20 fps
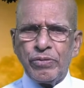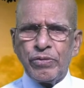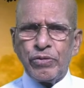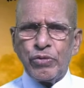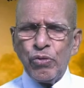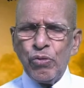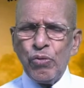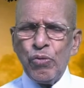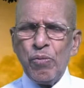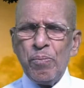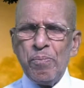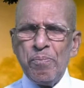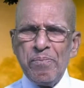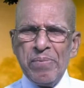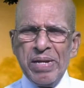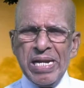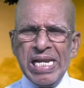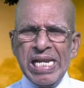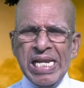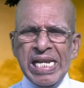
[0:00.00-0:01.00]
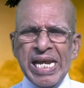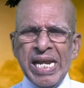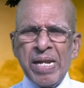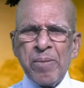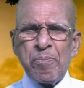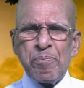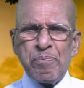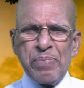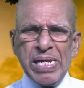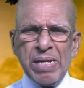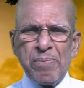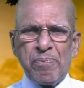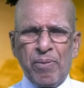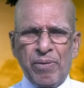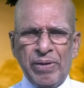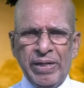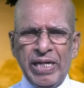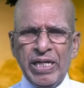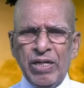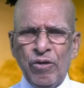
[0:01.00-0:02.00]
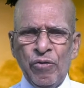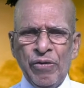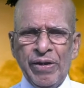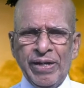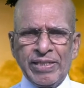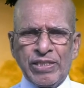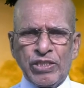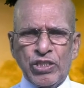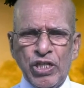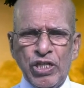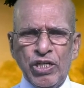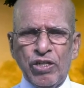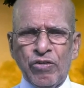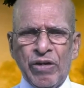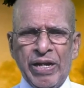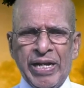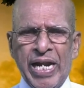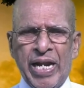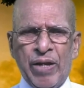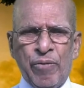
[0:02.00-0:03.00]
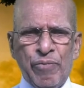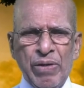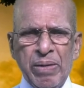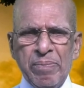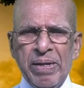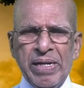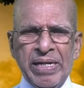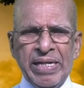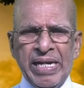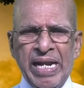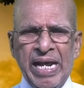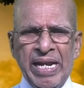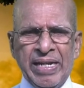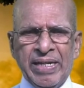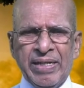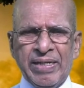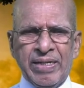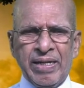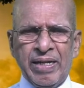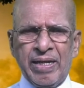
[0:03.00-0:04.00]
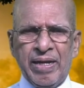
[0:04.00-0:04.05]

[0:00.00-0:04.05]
2 million people, including children and women and